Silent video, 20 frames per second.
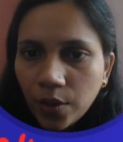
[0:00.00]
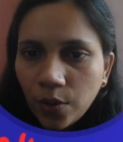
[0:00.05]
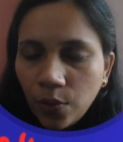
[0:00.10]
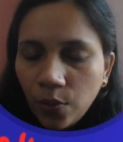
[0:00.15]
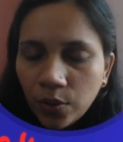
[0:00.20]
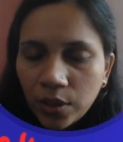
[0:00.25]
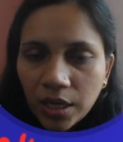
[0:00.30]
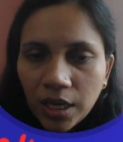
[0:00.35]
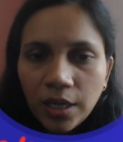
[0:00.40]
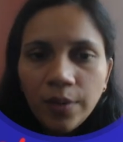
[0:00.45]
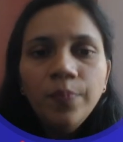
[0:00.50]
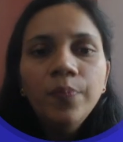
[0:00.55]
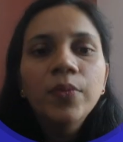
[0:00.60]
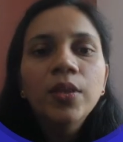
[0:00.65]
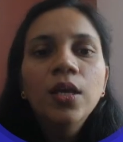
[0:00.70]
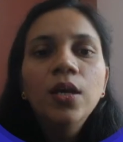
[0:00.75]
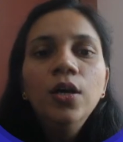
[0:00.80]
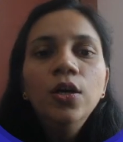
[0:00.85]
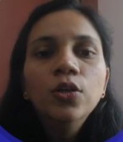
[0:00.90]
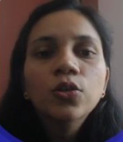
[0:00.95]
Okay.
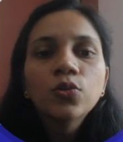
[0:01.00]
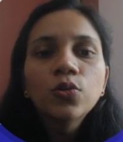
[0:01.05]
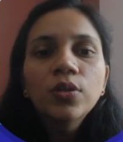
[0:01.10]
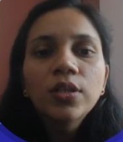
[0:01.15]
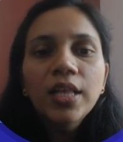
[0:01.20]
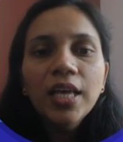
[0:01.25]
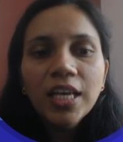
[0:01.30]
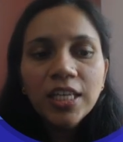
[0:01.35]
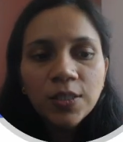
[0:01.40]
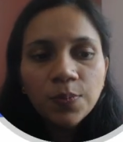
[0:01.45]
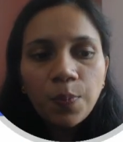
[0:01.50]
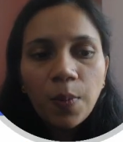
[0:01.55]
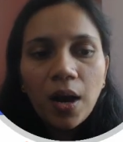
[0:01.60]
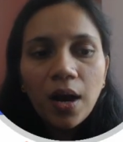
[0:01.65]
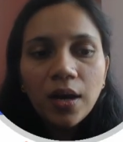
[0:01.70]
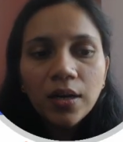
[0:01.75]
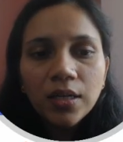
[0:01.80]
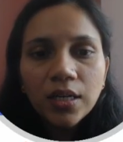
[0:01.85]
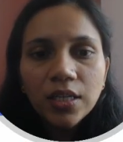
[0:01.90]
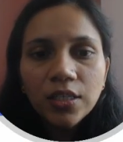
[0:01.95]
So next
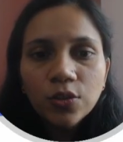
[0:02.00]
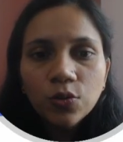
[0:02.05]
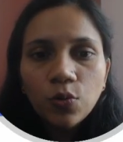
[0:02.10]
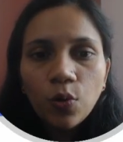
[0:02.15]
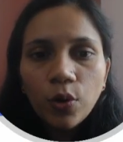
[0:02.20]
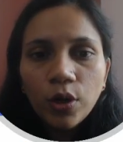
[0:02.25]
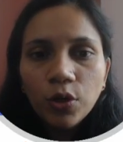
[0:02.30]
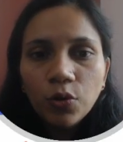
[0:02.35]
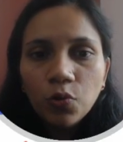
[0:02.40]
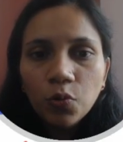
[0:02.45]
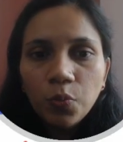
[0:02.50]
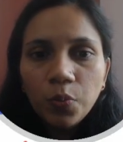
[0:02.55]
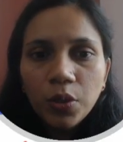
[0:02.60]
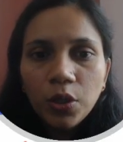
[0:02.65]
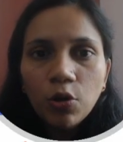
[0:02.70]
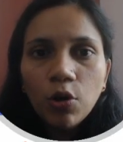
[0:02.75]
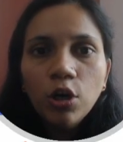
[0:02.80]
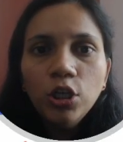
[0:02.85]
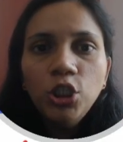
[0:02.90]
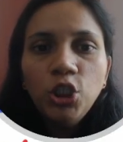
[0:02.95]
part is going to be
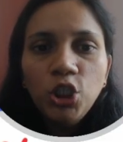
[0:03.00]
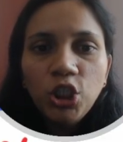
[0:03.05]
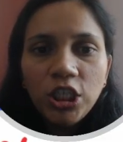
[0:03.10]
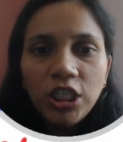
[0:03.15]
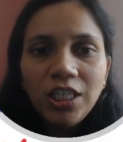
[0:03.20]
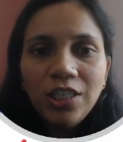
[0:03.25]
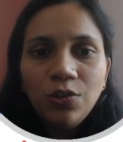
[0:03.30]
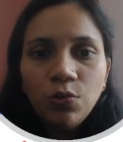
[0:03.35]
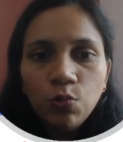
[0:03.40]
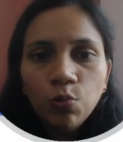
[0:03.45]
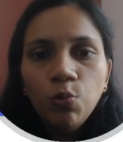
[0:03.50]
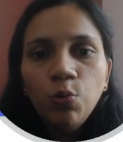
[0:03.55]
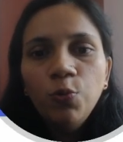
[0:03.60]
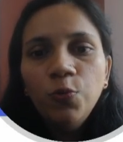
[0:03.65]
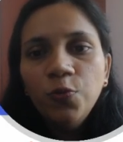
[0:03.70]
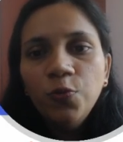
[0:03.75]
your G2